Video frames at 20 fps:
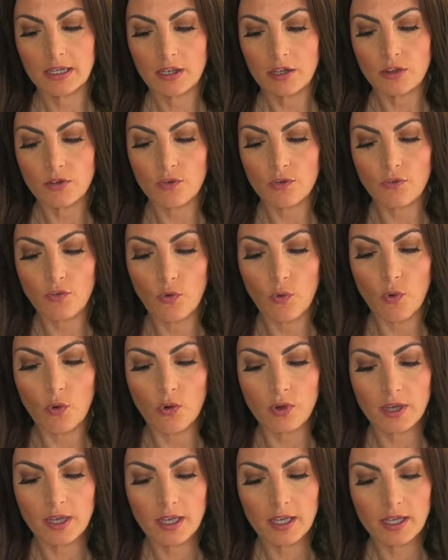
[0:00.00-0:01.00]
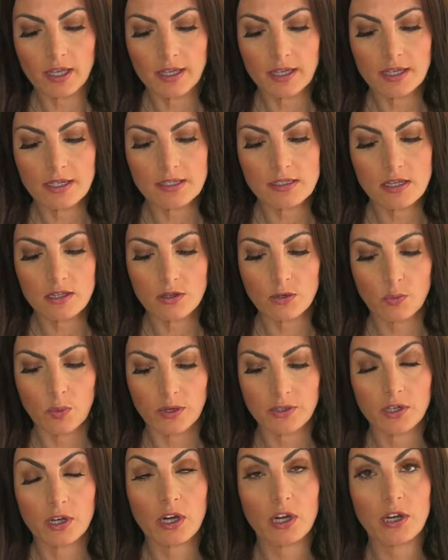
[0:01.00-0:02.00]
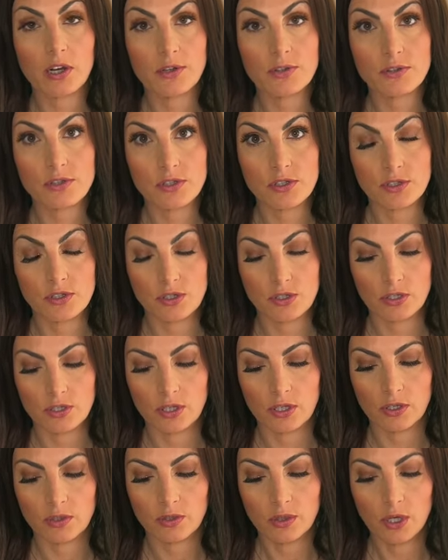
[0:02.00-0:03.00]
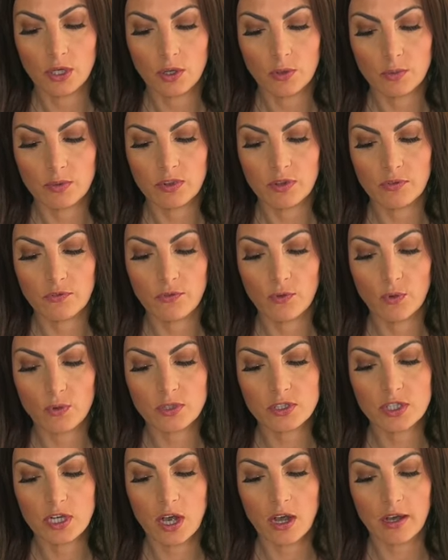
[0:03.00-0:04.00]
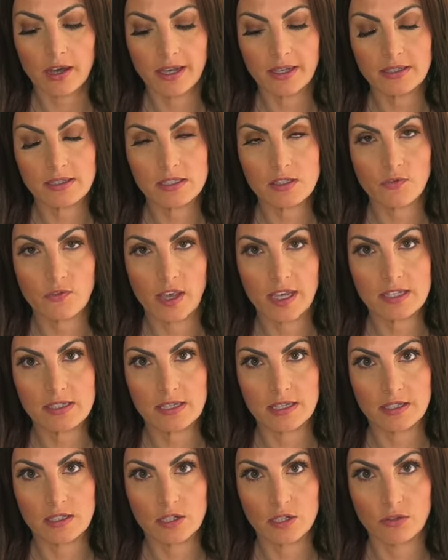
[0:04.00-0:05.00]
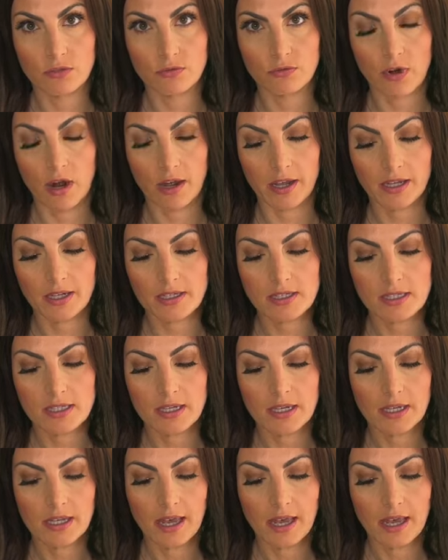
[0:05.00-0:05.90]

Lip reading: The fork is the one closest to you, with the fork tines facing to the right,